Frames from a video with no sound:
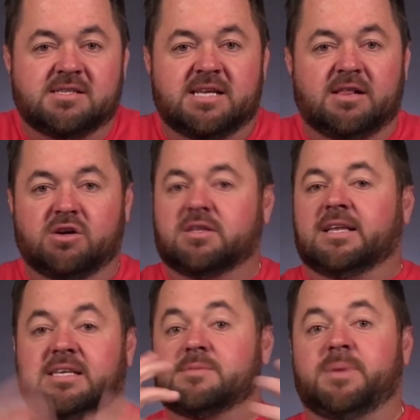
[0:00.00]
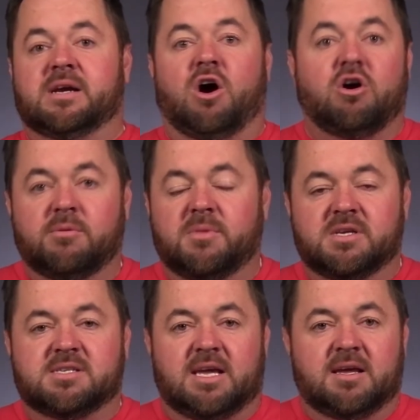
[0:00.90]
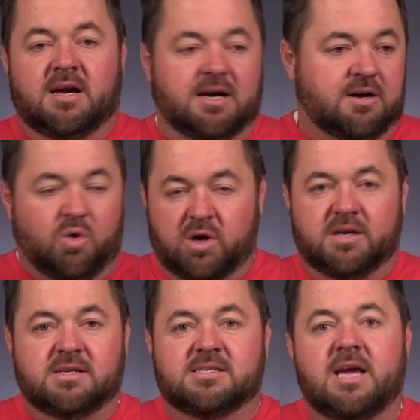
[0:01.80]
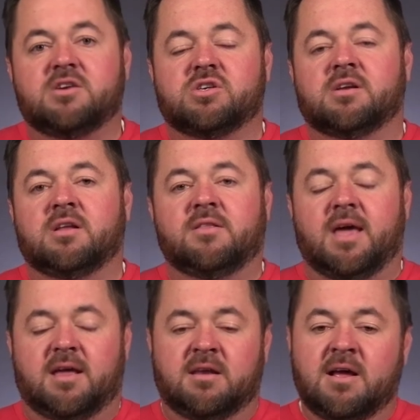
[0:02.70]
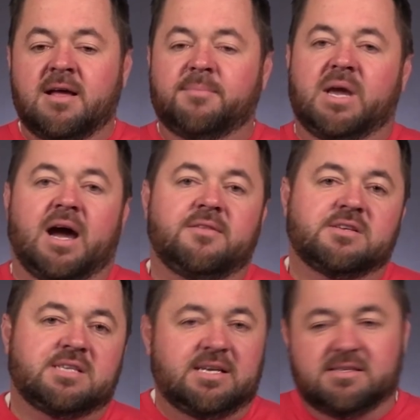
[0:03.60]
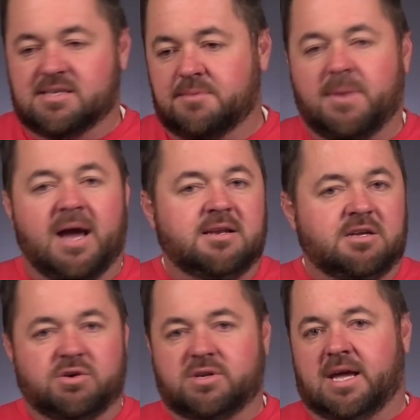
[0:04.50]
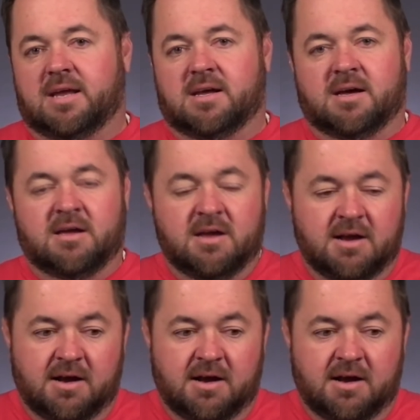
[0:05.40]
is they look like this big harmless organization, and then behind the scenes they're mining your data,